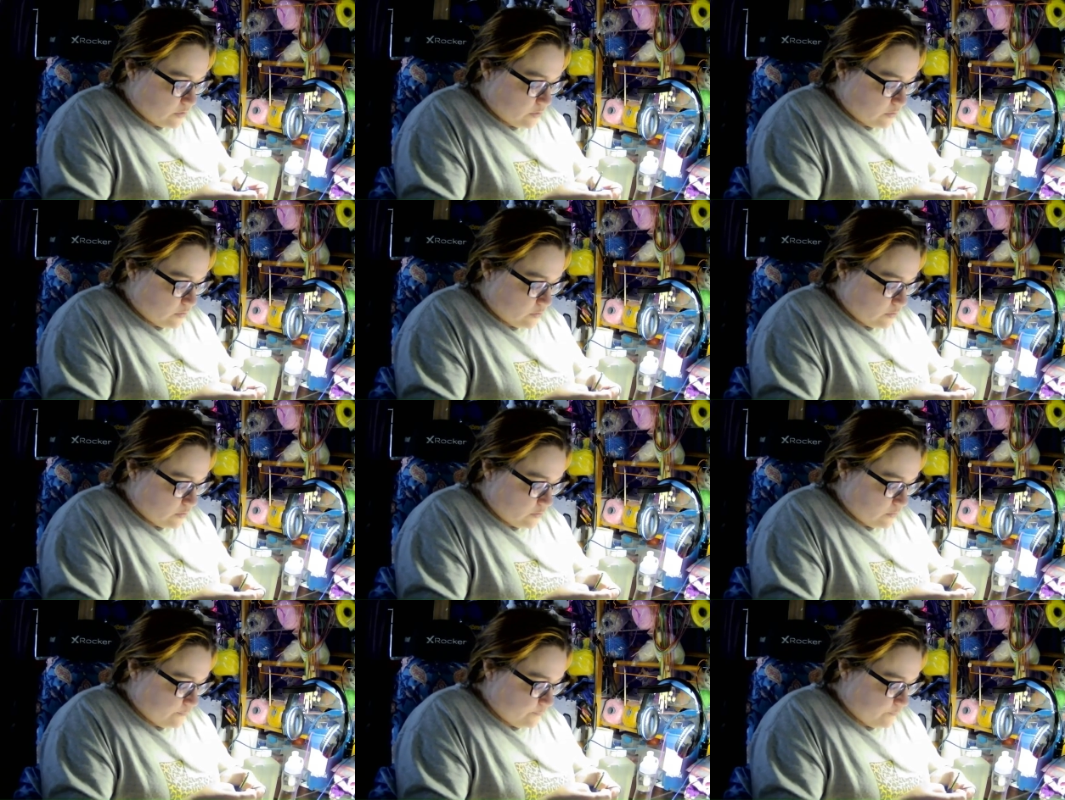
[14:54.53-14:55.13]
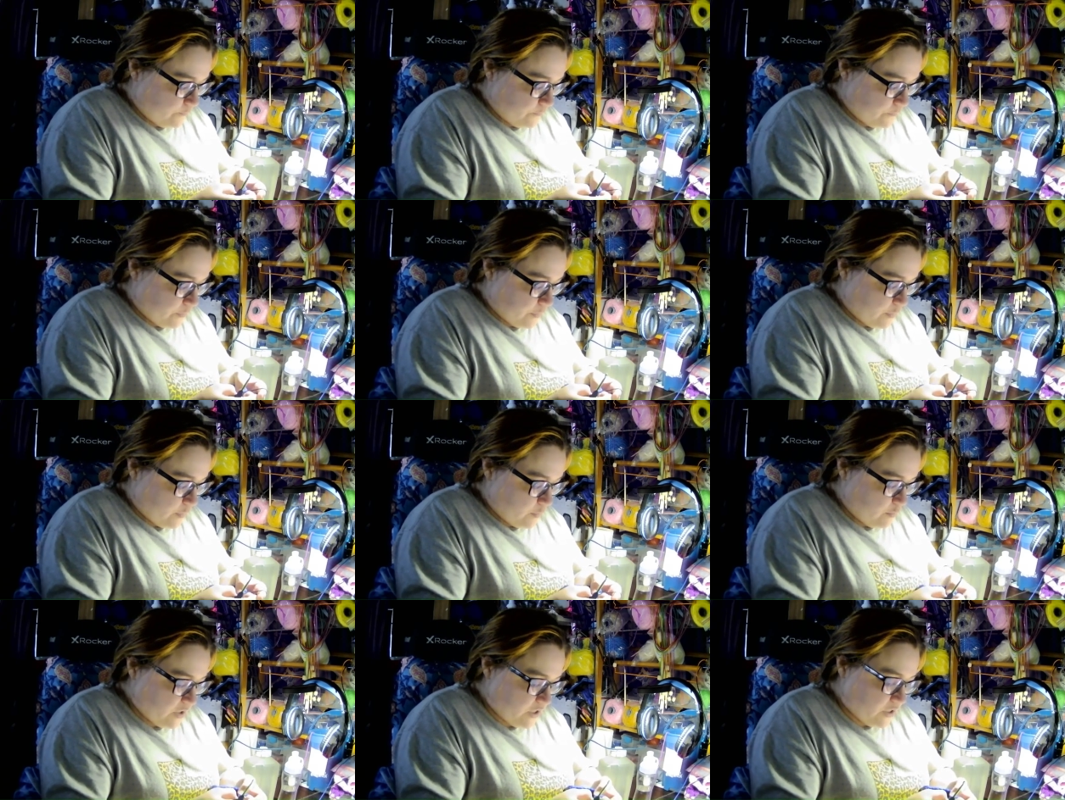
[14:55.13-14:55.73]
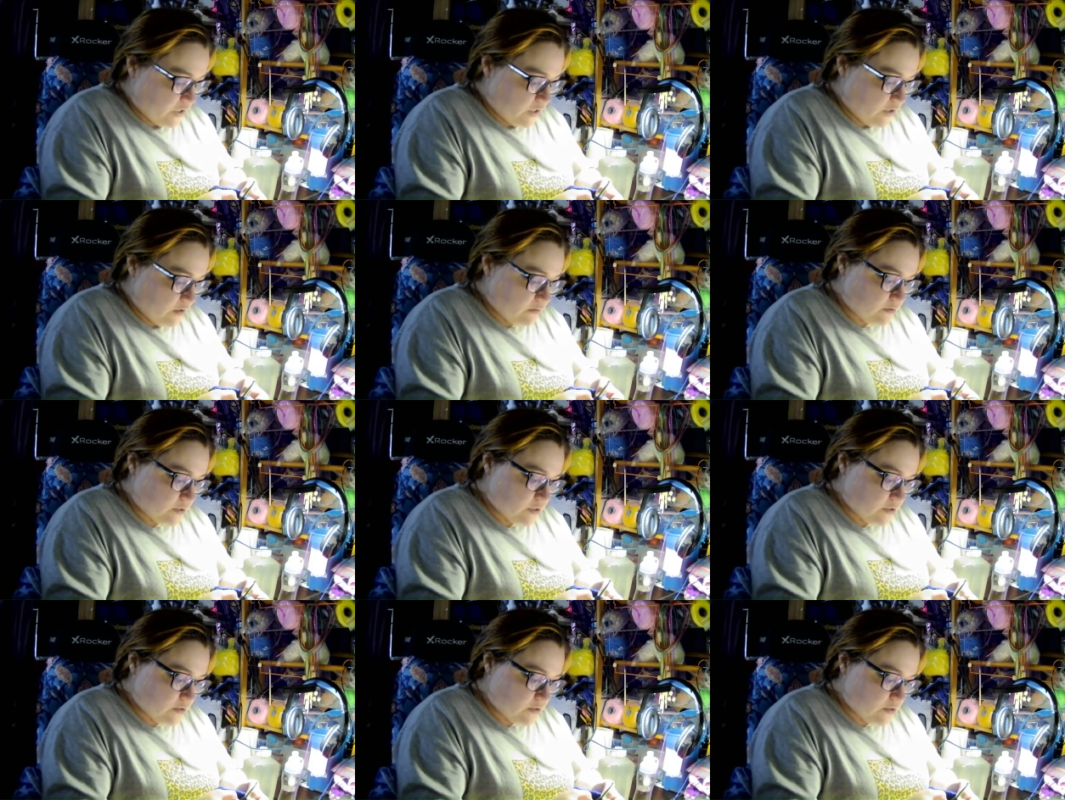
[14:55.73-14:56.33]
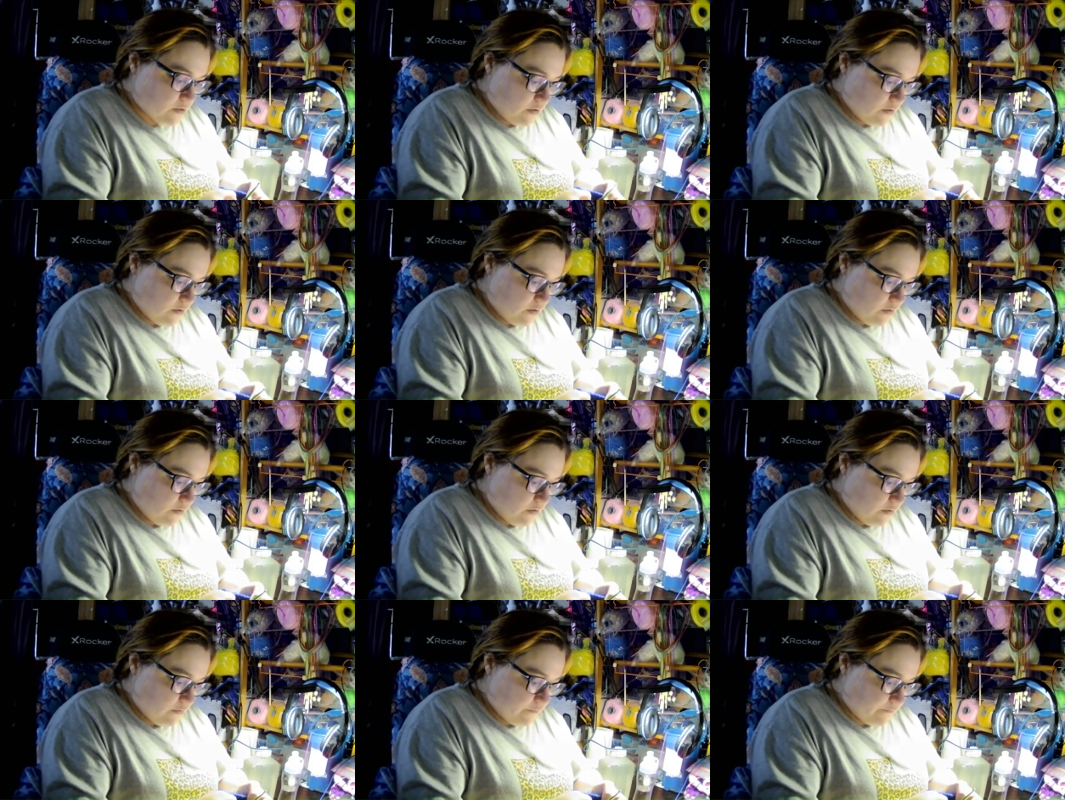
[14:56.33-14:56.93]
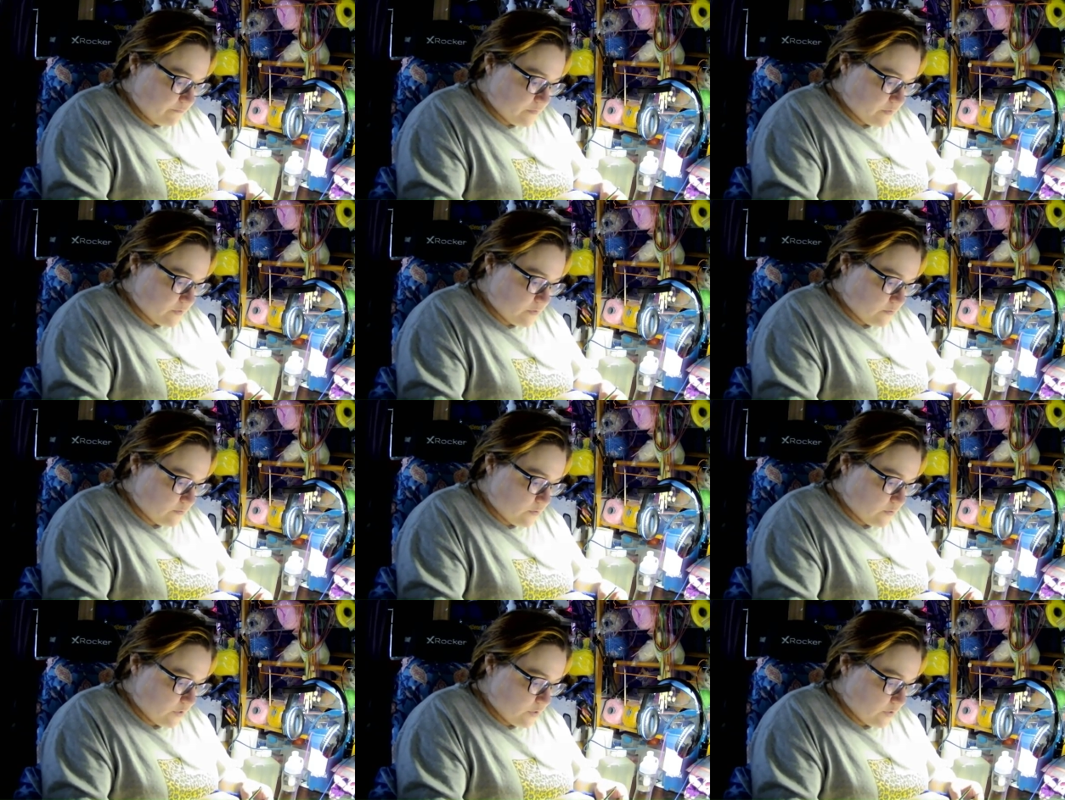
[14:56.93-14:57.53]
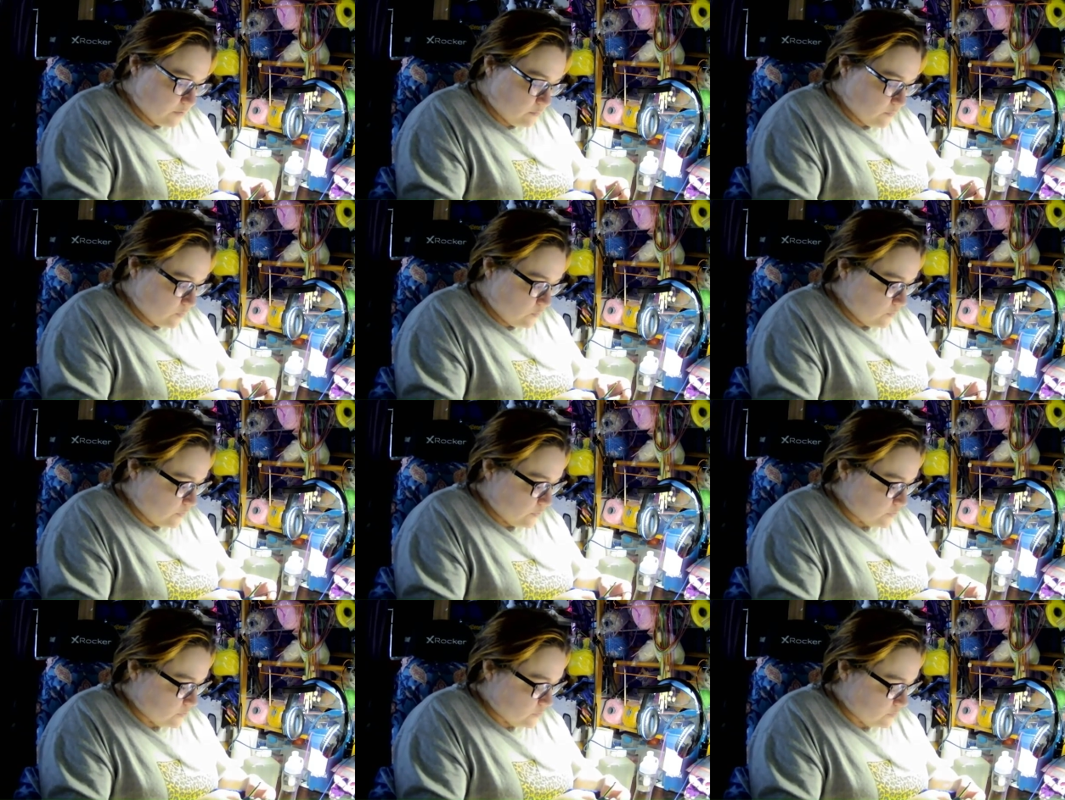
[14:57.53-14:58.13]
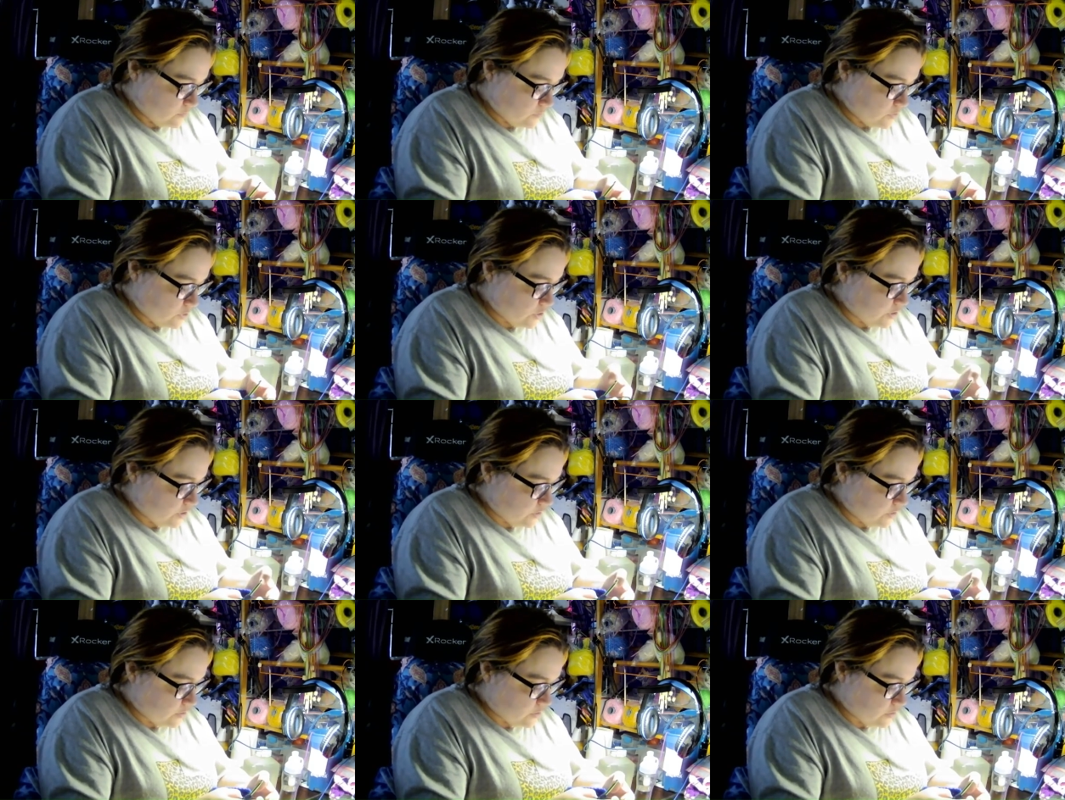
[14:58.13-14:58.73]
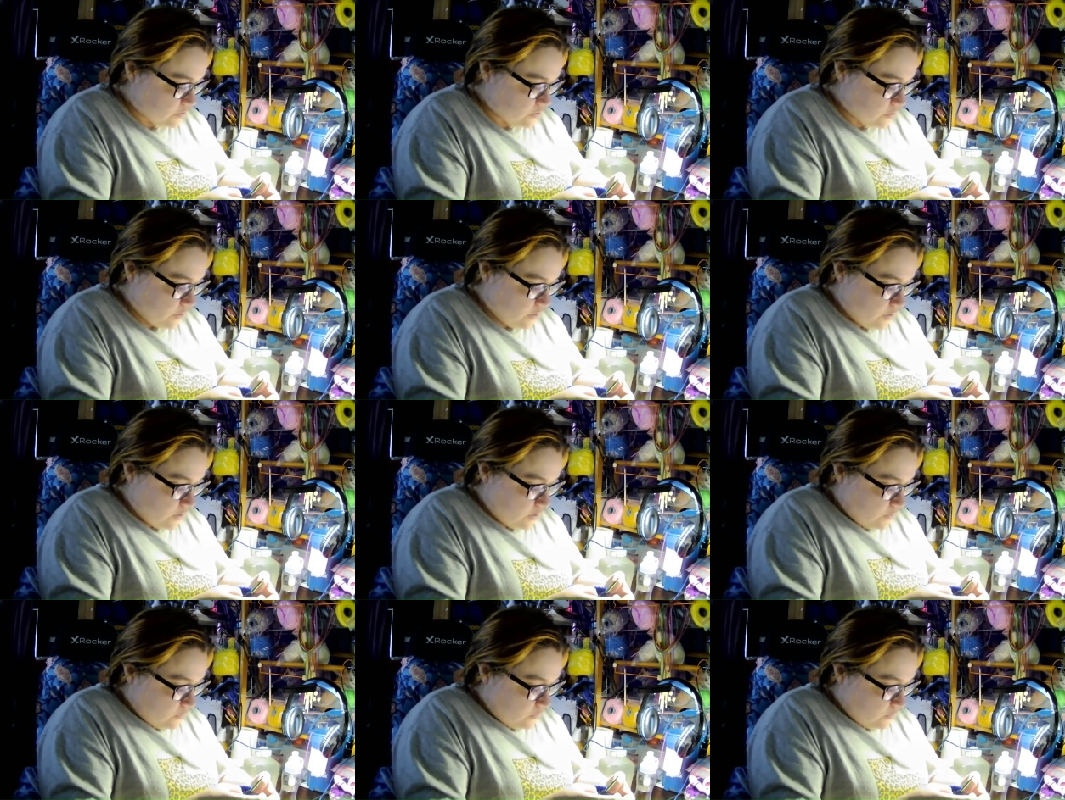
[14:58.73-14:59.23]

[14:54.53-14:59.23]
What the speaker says: Okay. My count is off, so I am going to check it.